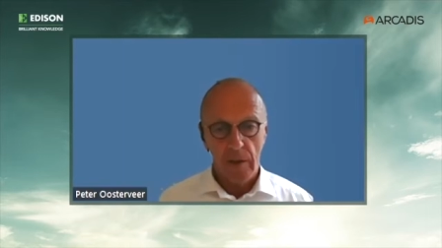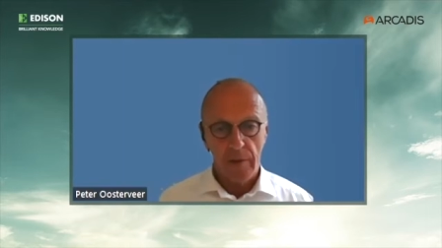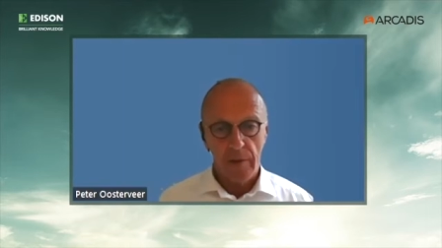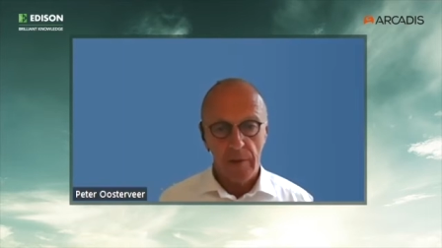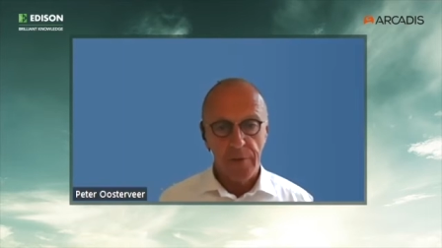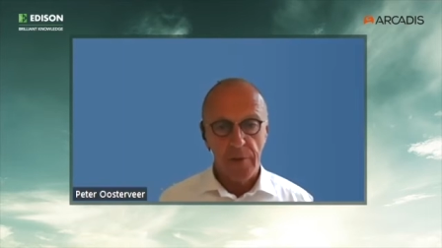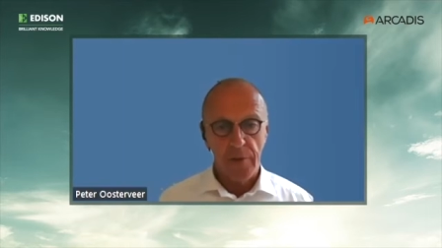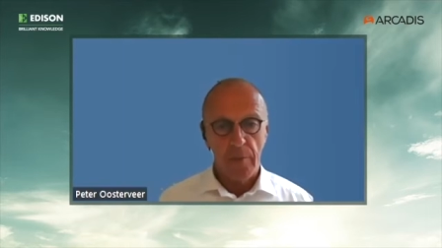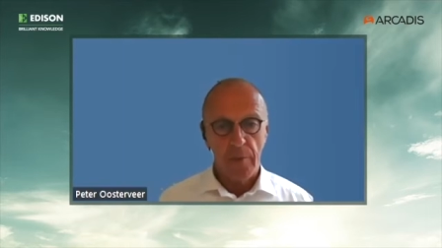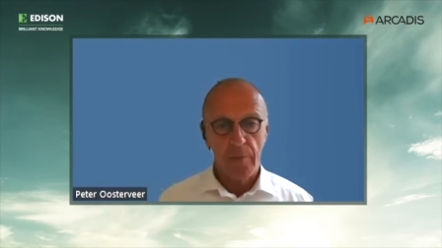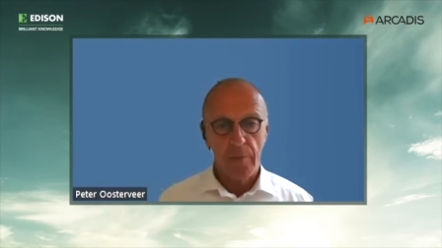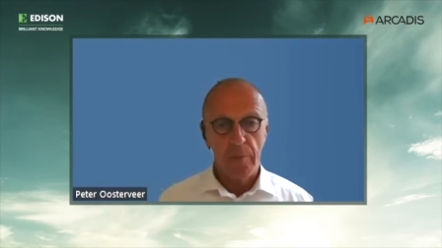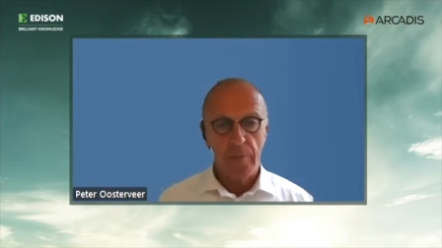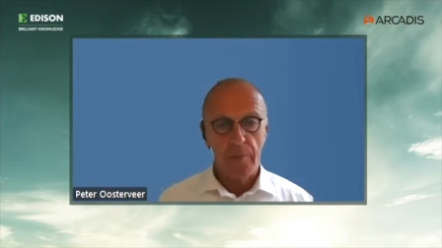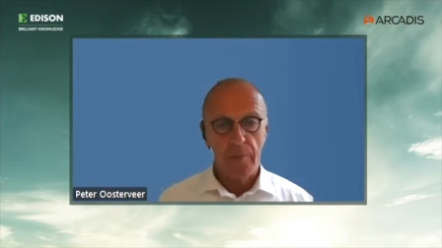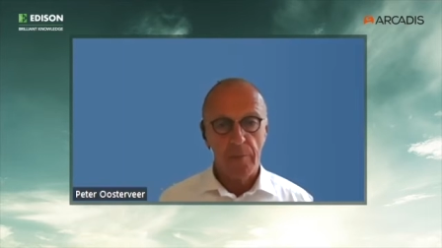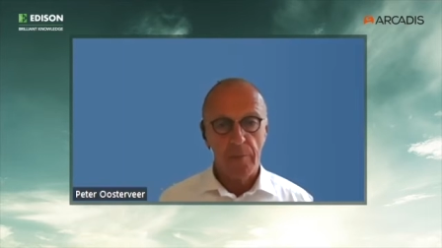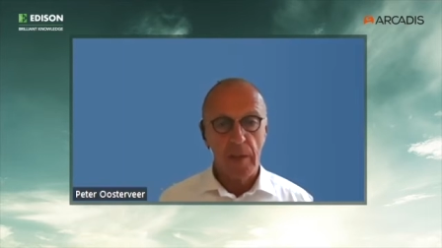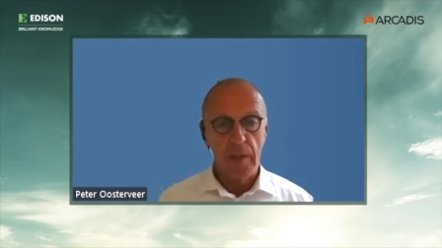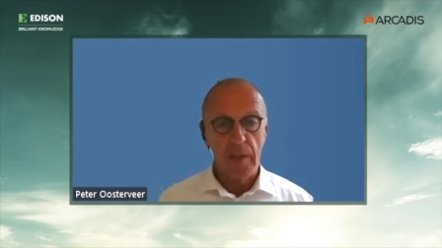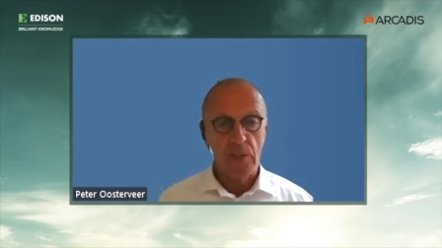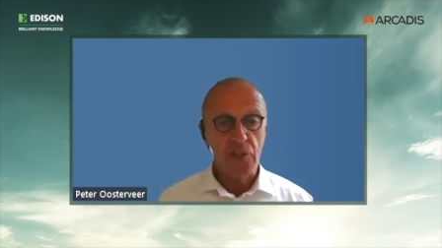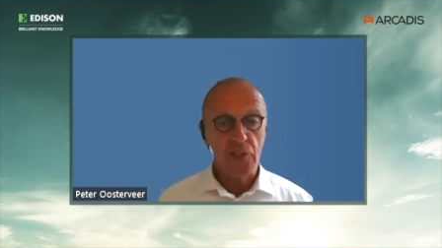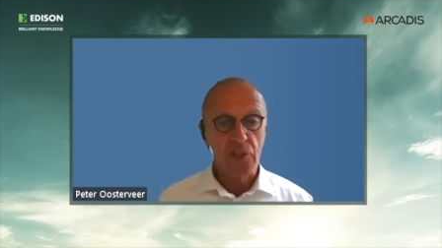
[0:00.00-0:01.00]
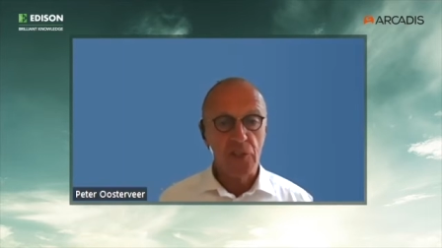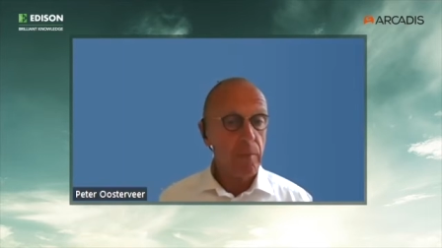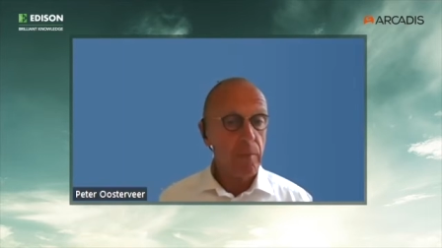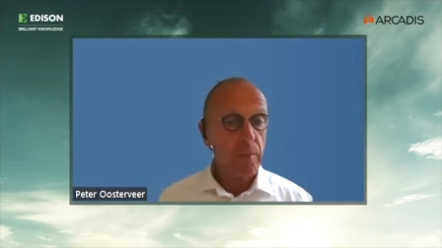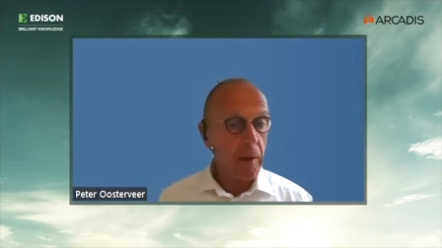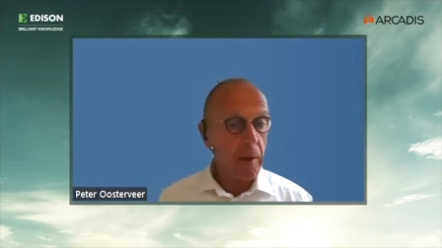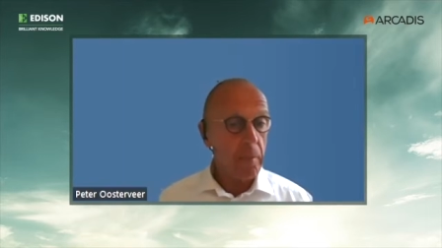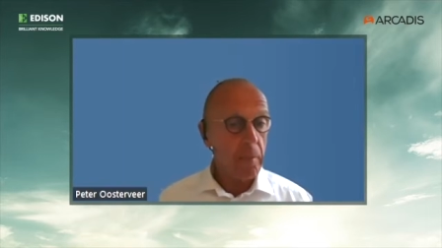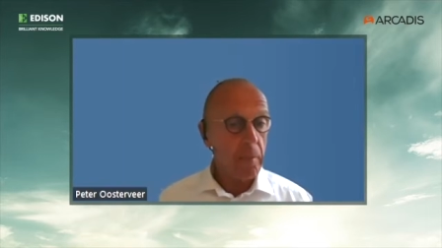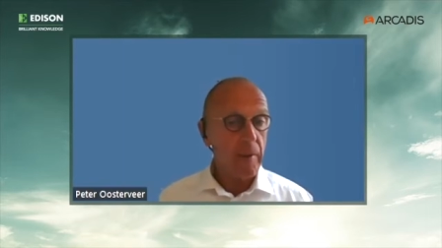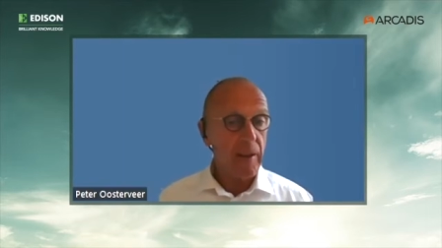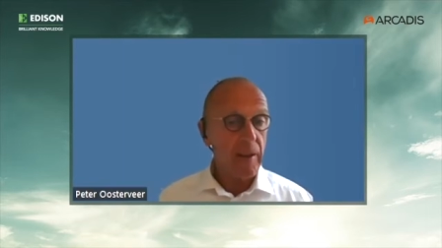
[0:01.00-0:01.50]
from
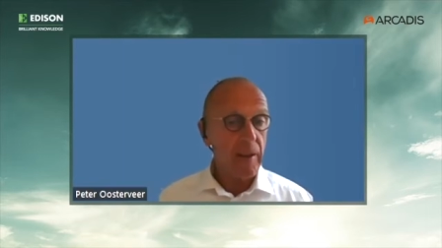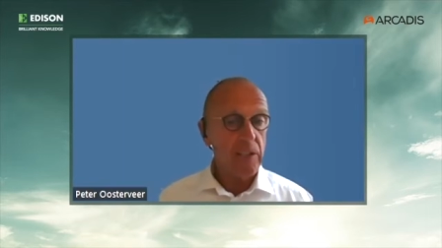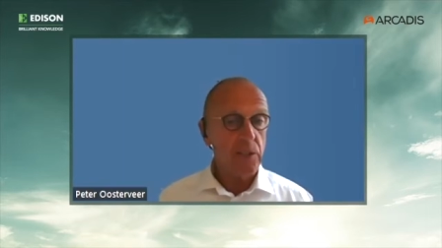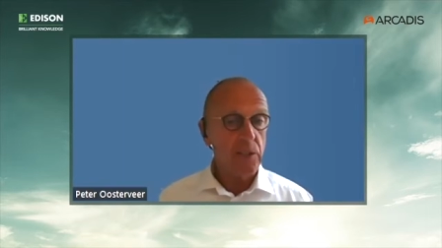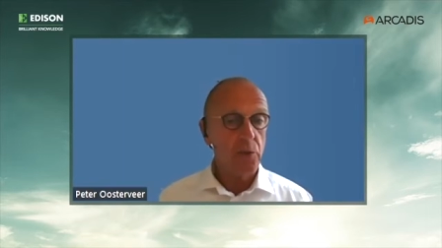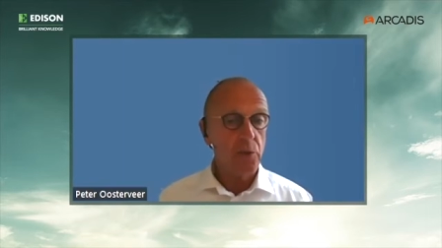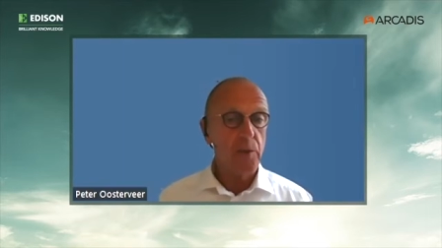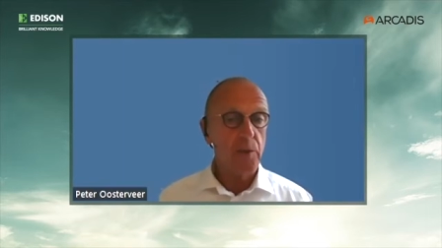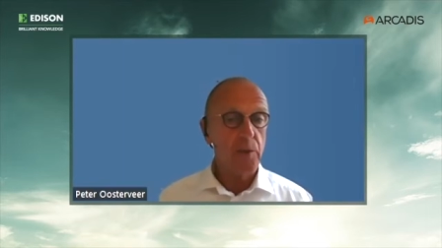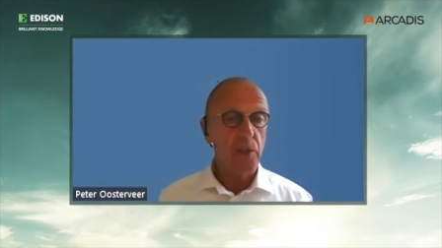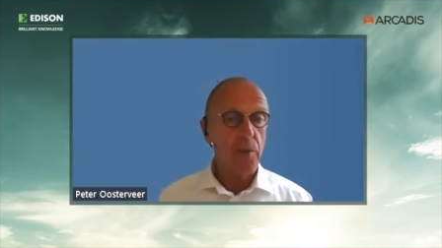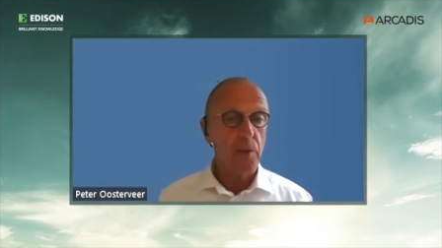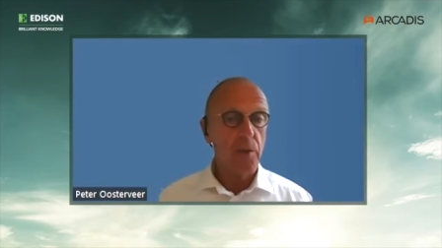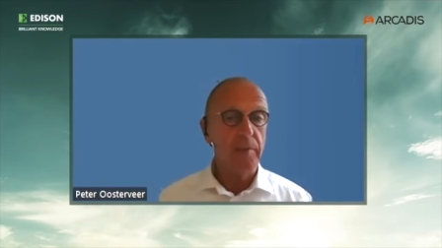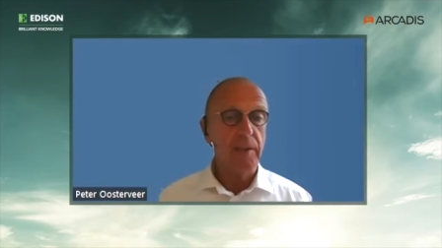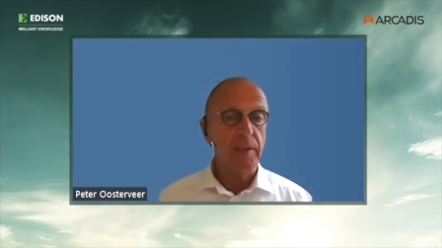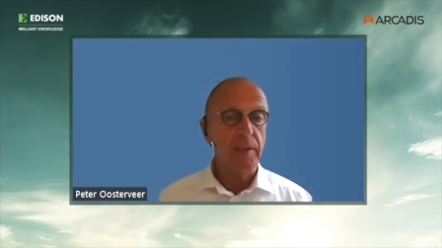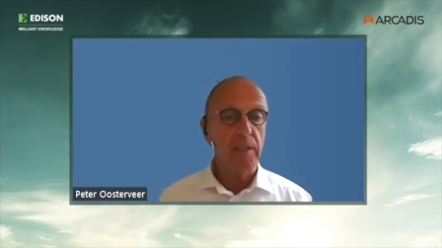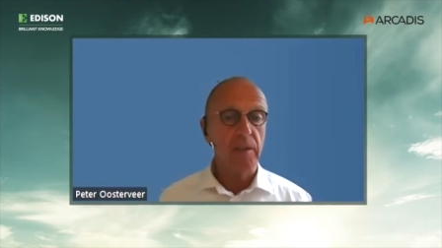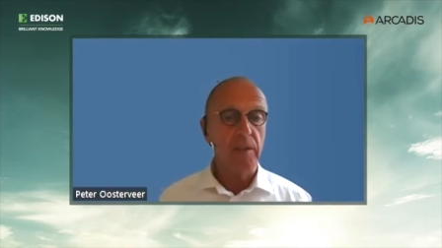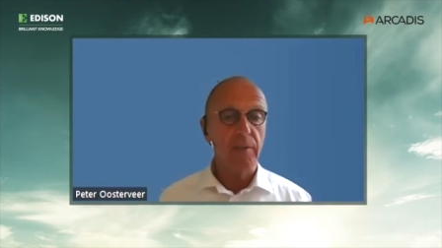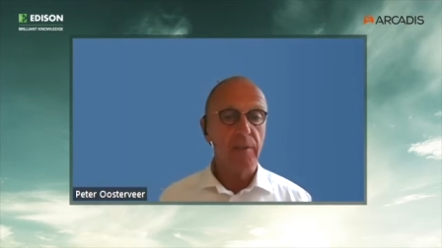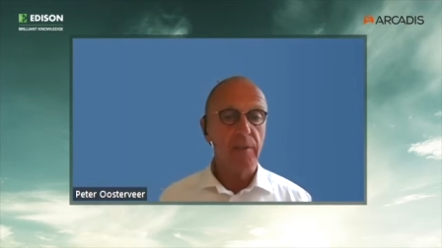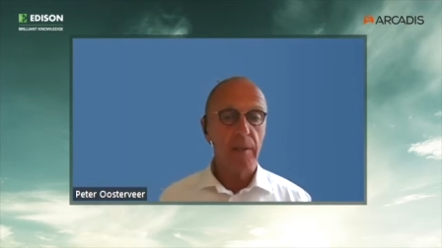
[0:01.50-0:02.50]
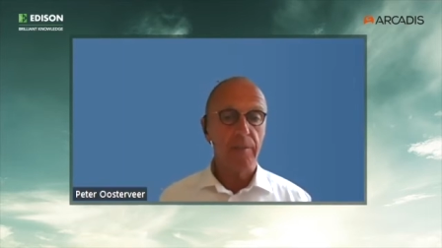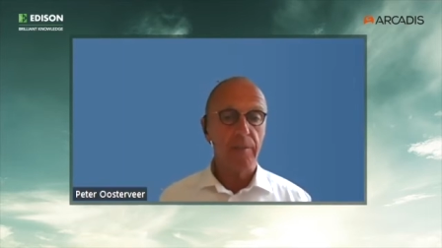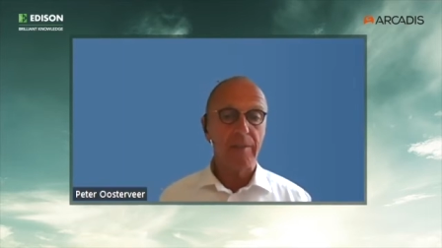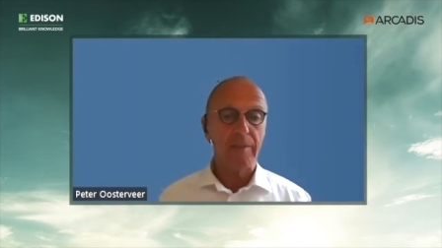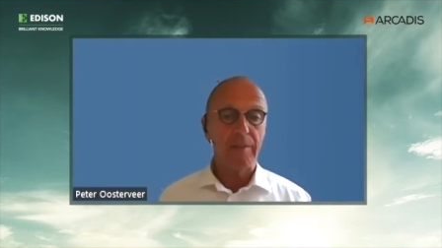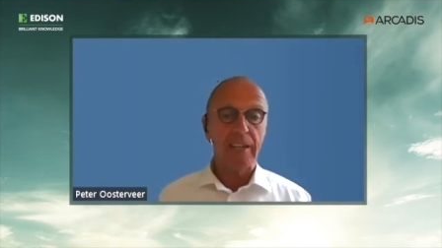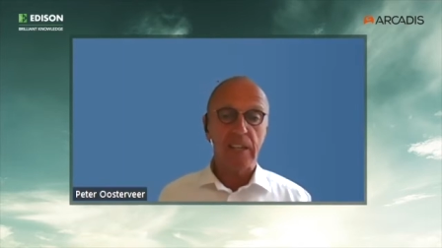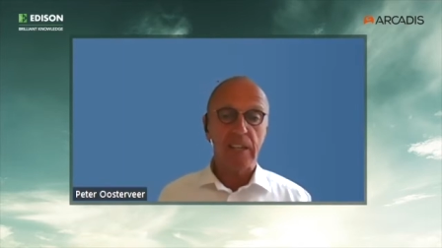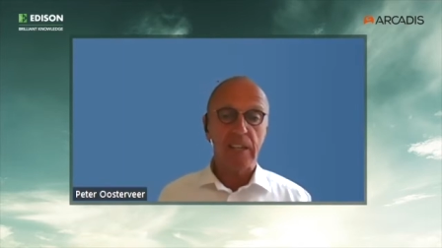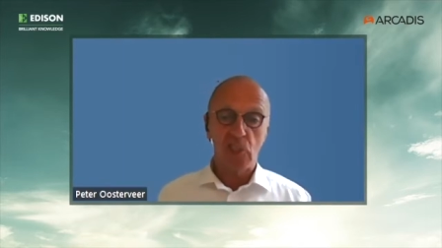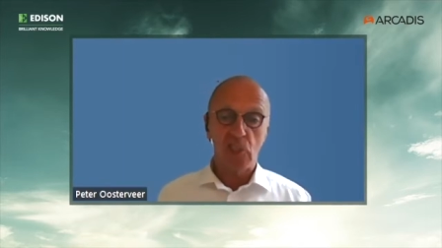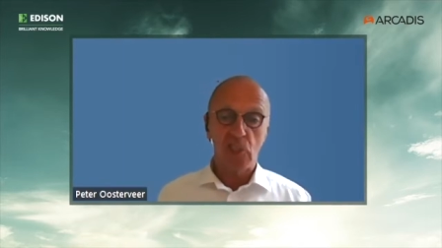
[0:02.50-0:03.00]
similar plans which are being developed
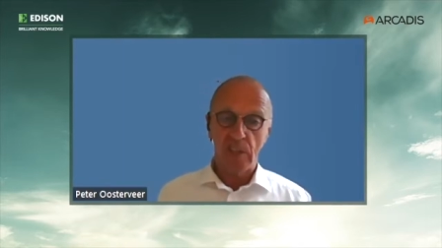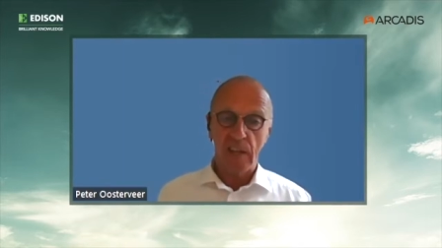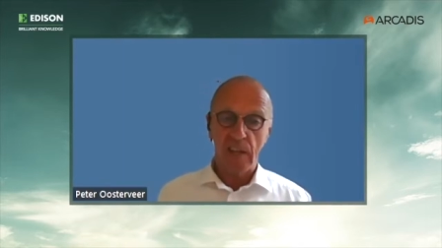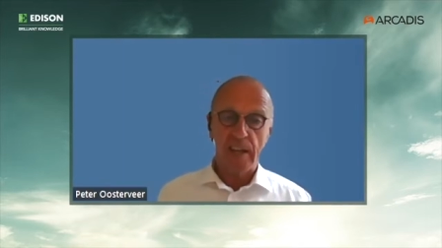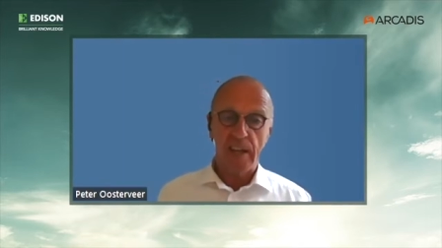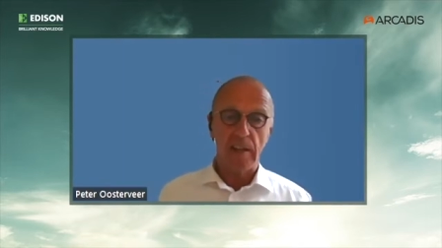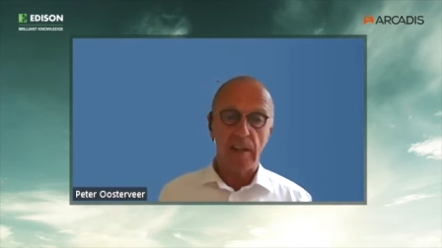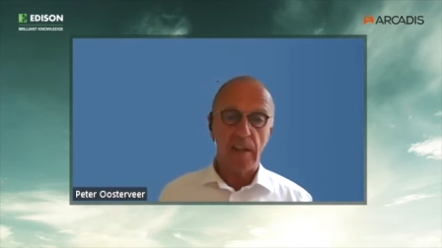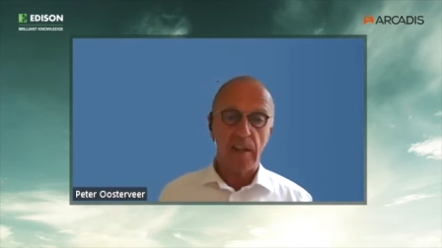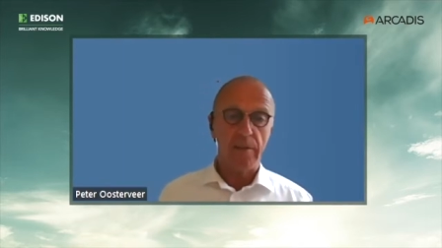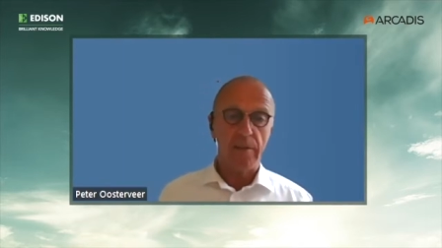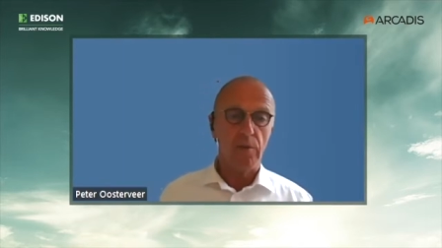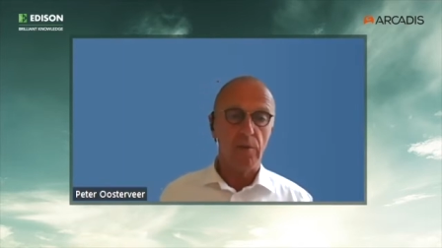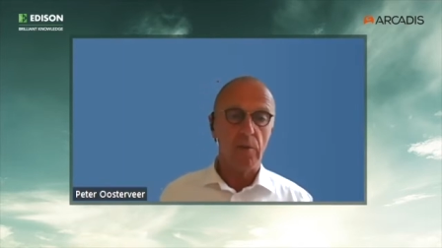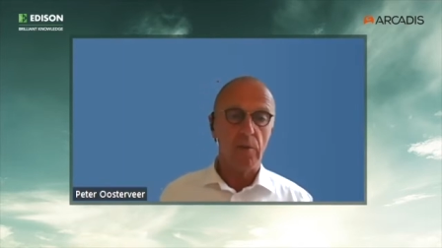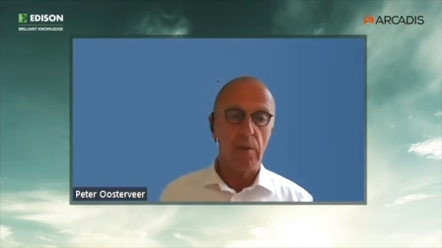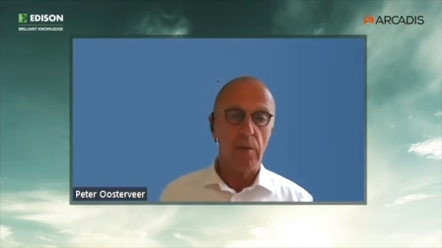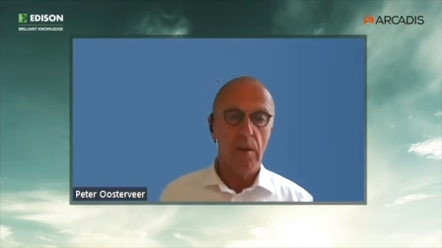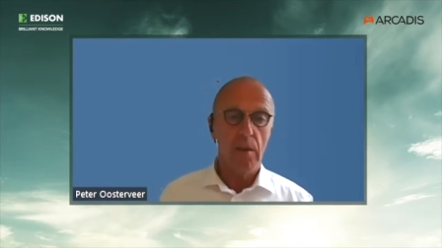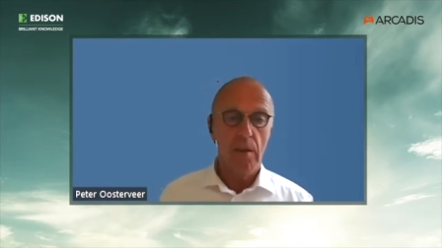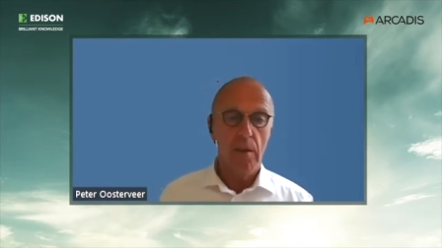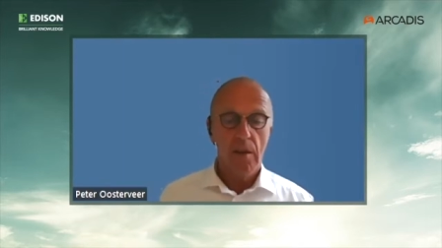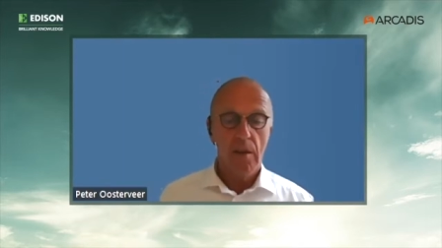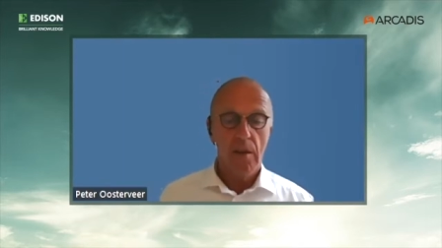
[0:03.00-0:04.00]
at the state level